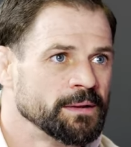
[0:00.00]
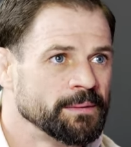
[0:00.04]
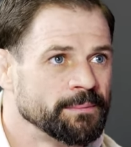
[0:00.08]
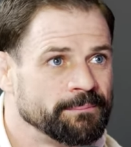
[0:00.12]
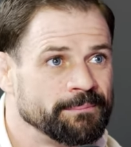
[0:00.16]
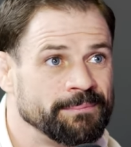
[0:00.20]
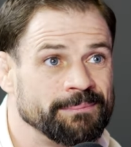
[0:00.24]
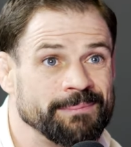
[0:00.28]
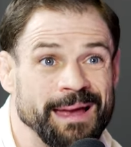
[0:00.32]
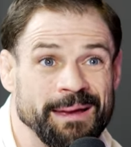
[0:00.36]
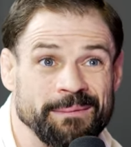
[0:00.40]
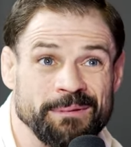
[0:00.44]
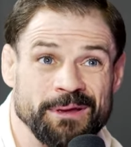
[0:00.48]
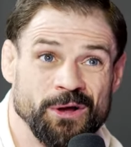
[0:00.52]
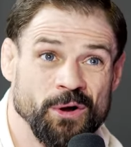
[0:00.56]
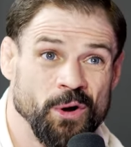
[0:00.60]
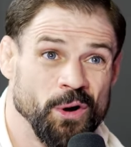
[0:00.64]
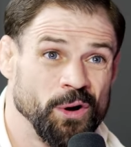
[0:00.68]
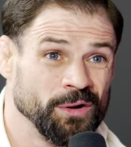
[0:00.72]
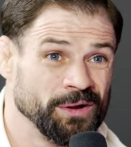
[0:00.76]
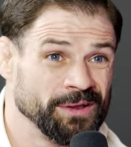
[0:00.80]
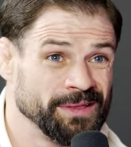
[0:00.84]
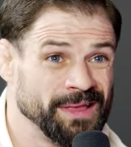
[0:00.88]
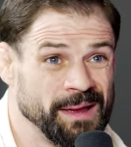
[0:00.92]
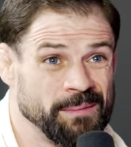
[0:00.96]
Maybe
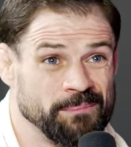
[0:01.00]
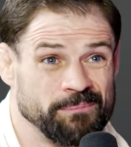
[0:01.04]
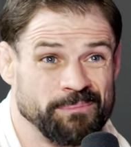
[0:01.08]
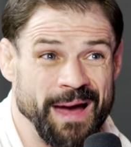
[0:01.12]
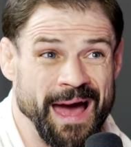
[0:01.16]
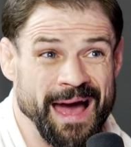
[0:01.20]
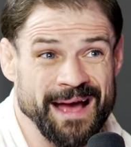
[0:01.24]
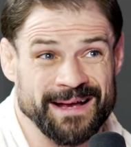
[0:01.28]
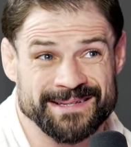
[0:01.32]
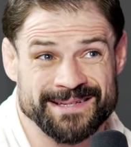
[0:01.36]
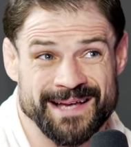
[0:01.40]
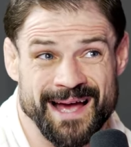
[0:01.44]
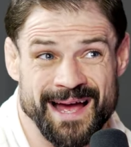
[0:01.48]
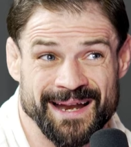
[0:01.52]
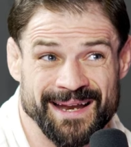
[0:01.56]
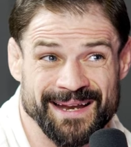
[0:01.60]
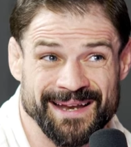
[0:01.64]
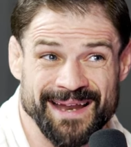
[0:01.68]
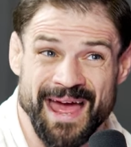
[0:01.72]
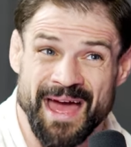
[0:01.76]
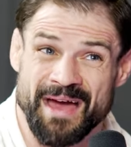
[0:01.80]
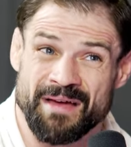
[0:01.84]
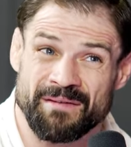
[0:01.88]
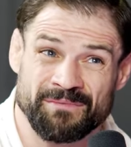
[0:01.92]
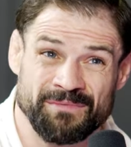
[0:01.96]
call it like backsided
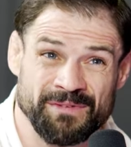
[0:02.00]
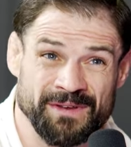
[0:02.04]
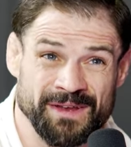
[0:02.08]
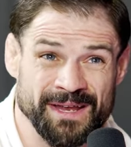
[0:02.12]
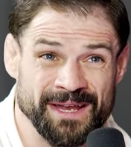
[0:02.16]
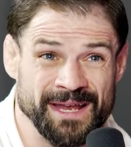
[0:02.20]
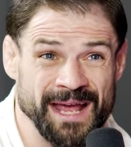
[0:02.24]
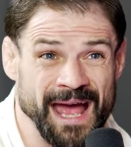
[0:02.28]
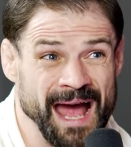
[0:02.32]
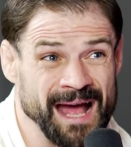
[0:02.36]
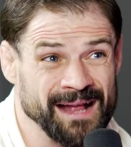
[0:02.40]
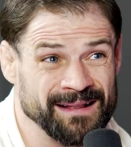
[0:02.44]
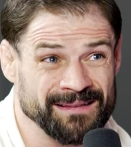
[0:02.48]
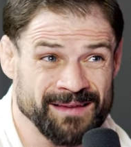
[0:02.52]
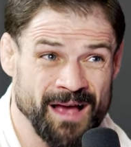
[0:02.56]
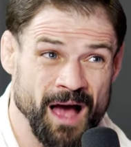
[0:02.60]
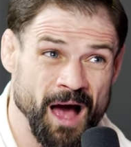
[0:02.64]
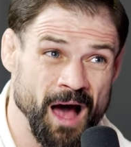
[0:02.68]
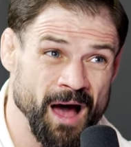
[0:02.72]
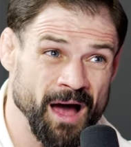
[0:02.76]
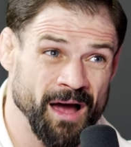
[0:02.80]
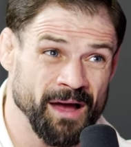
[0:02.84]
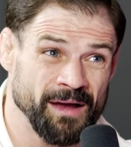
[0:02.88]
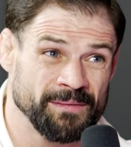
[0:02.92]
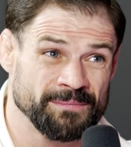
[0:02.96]
envy at
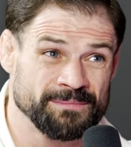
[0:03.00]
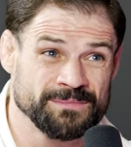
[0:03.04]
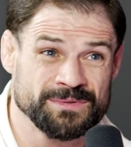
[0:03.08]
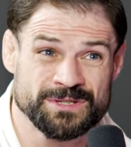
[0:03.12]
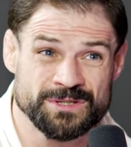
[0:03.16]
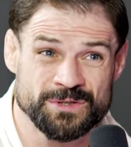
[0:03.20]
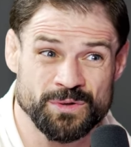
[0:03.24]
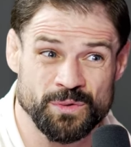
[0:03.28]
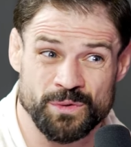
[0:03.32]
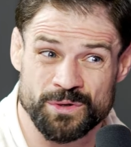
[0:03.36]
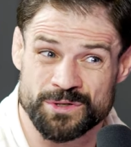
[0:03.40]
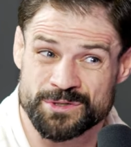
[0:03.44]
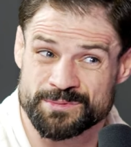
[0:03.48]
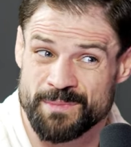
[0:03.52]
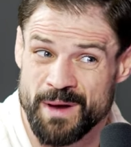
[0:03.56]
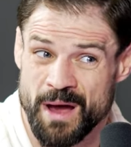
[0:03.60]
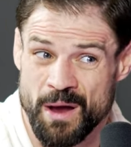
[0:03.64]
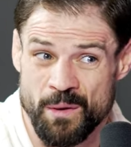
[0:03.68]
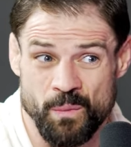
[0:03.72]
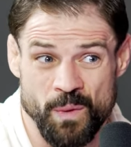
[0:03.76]
times towards my